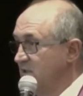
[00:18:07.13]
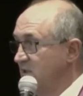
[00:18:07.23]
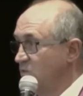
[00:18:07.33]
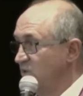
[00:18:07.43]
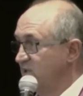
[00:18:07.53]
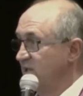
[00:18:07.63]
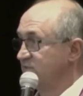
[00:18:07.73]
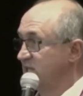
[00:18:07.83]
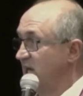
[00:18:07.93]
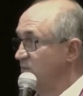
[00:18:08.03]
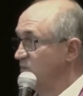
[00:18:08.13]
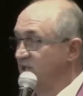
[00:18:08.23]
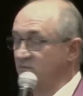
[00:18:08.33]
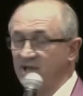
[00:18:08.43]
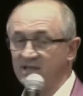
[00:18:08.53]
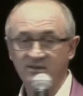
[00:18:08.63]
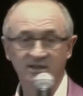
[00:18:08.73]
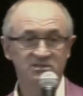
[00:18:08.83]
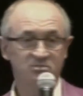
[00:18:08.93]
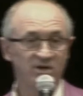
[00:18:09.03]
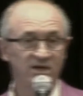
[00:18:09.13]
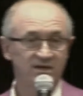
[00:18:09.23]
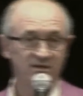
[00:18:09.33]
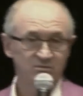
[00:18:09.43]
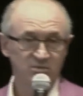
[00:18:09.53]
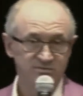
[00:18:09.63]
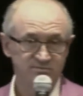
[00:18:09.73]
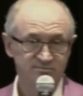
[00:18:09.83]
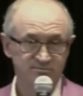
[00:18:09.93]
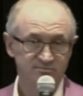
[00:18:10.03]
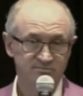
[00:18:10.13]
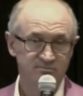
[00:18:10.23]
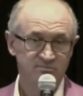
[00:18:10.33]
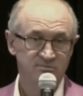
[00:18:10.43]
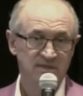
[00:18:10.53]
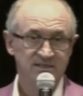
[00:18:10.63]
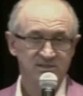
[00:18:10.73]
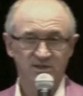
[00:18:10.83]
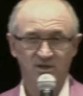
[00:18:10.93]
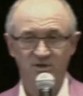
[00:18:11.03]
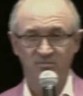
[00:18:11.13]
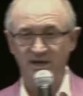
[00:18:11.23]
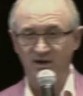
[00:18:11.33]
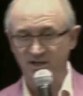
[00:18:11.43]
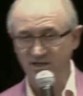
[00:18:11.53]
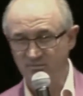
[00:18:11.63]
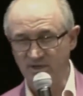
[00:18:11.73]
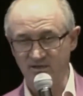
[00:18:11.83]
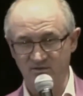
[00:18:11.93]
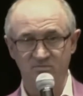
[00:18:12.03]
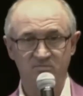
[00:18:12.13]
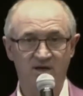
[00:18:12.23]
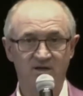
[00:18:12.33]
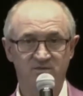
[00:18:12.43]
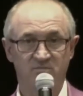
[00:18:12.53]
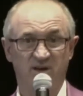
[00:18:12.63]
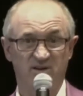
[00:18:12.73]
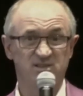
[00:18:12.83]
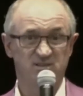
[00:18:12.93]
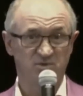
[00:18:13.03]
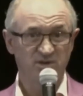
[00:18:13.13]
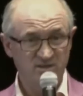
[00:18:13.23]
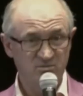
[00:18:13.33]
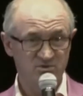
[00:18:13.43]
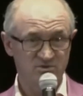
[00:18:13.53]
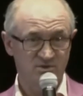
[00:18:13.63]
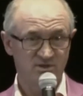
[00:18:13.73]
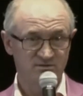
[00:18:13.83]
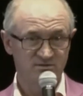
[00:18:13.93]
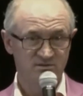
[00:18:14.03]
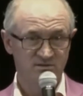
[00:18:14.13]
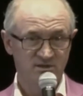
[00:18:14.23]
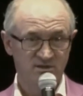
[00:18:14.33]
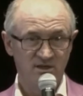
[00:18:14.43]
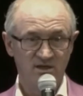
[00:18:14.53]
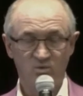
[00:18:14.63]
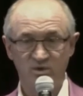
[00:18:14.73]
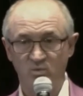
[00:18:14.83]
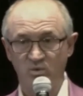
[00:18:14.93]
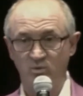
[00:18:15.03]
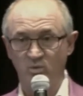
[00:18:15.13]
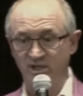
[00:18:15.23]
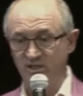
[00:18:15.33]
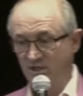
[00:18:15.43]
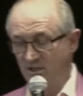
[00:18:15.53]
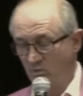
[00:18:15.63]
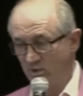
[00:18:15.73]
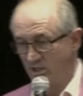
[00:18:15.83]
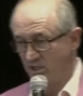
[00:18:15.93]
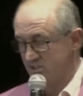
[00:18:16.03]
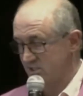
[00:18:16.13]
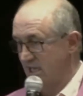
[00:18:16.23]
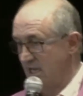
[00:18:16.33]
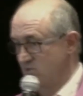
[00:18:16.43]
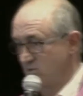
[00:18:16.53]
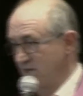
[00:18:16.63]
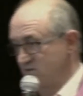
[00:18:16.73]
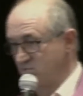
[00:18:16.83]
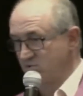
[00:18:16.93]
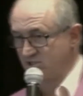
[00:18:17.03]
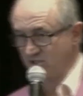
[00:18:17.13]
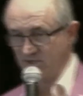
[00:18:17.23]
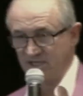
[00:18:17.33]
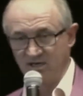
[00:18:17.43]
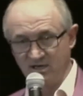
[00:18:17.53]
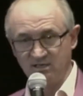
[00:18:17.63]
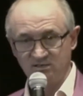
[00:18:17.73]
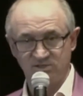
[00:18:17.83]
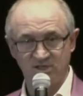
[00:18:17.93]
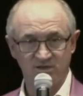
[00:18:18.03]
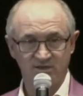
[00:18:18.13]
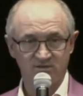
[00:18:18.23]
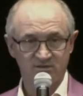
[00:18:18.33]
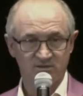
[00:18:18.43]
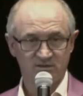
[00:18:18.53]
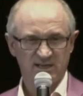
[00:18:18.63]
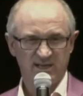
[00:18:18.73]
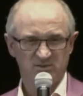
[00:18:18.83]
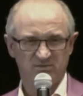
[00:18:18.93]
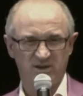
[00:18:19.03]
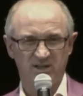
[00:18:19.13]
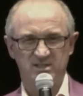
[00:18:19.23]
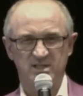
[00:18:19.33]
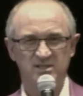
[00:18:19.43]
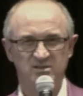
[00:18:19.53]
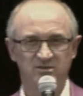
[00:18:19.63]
With enough time, we can make things predictable. Do you know you're married? Anybody married, your marriage is predictable as well? When us guys, when I was pursuing that hot little cheerleader, I was very intentional.